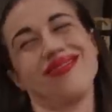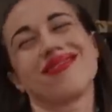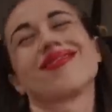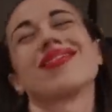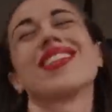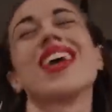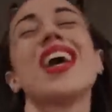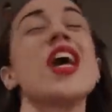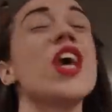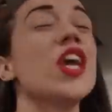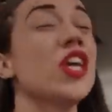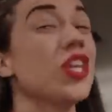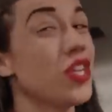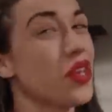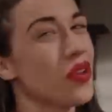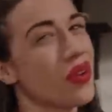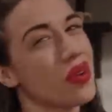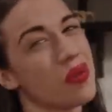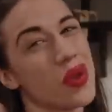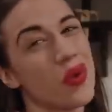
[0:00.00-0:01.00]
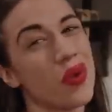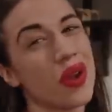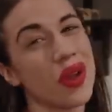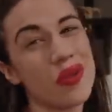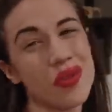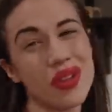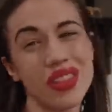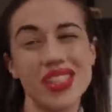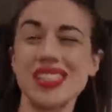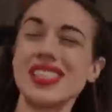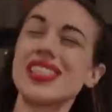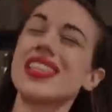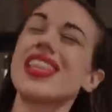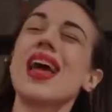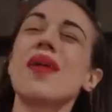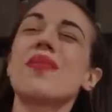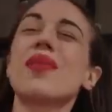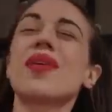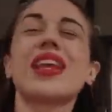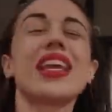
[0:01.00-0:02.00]
I got this in my trailer, and there
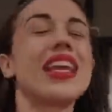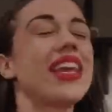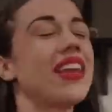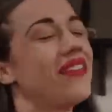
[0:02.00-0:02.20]
were like